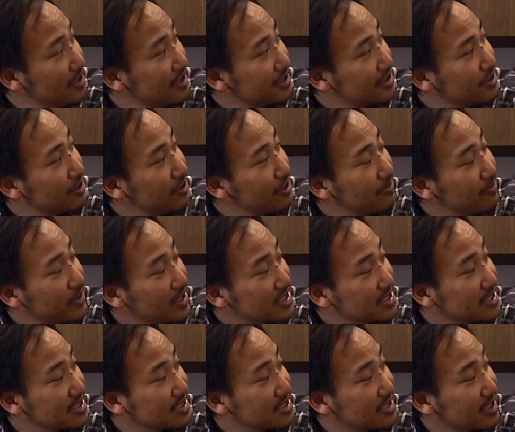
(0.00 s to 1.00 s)
During
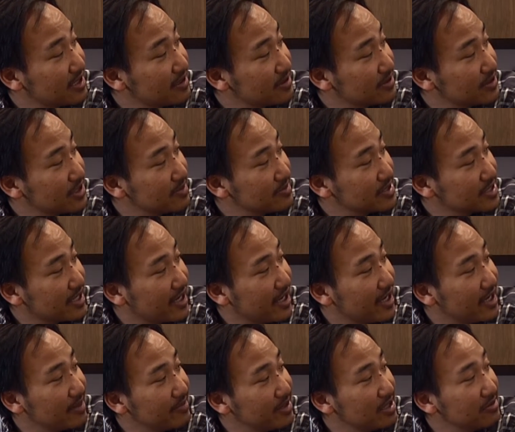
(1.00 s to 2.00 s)
President Trump's
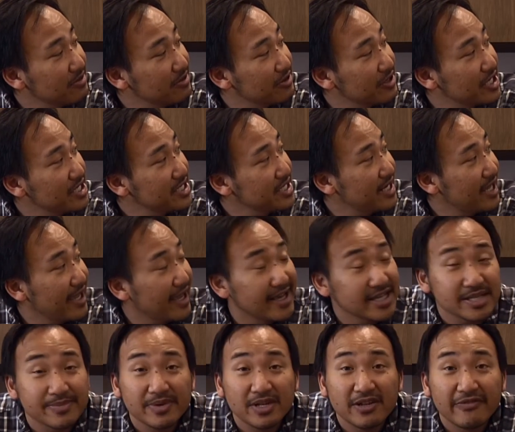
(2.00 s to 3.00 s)
time, immigration
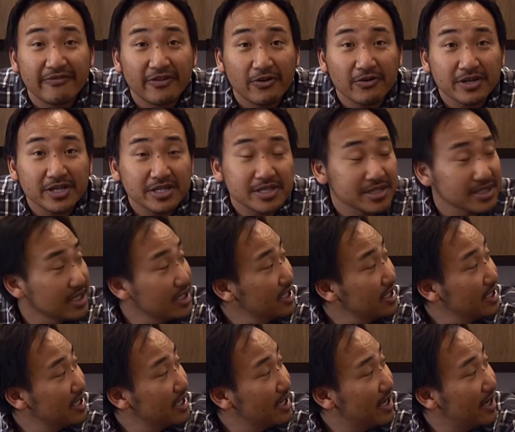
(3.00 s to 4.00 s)
has been a focus,
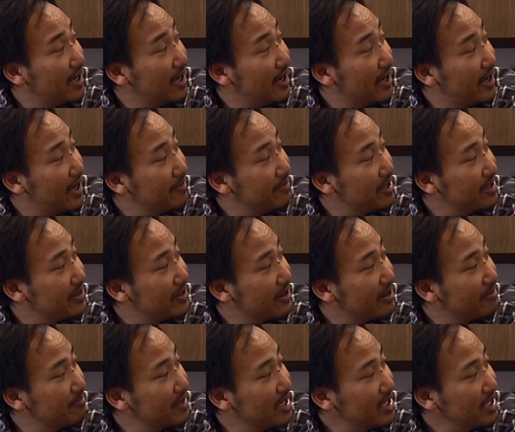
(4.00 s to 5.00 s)
and
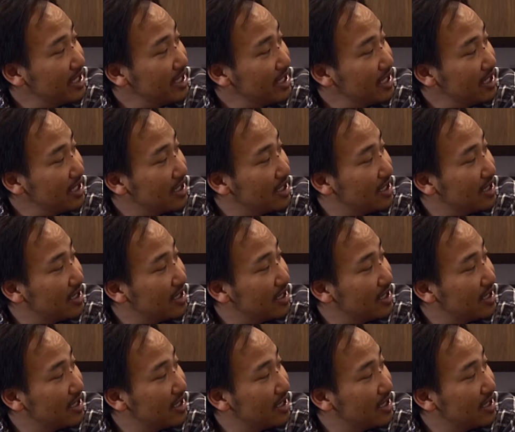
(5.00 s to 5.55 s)
there are many